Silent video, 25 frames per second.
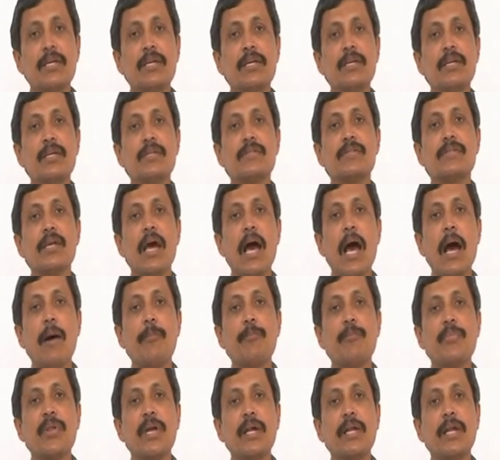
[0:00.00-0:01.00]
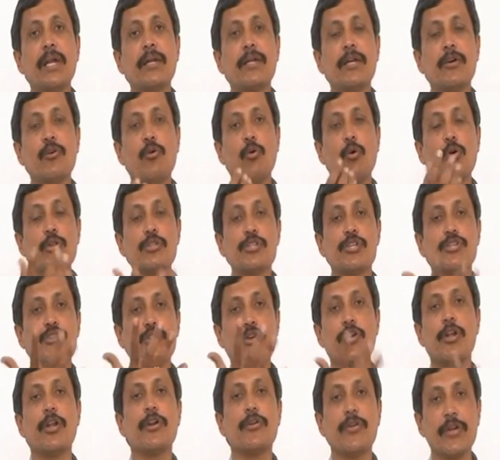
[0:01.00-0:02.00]
is applied at a
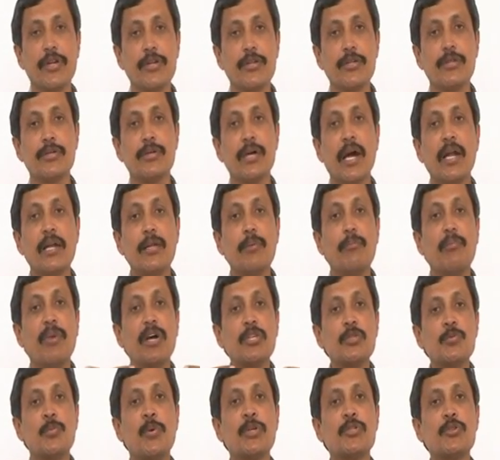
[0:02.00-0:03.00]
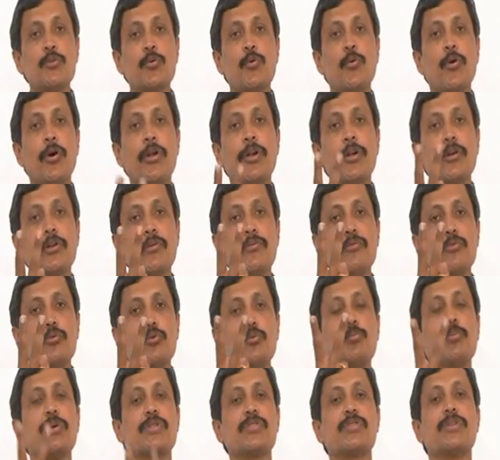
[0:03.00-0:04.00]
concessional rate, at a much lower rate of
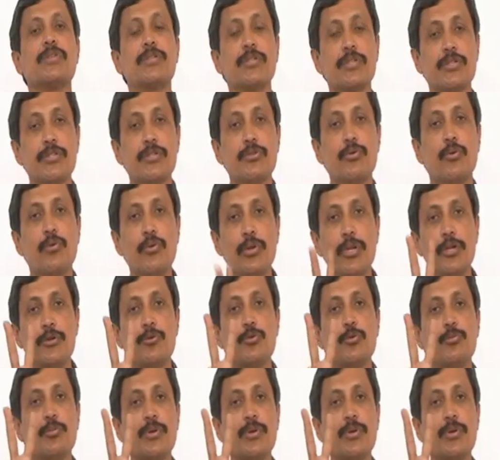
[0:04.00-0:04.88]
2%, only 2%,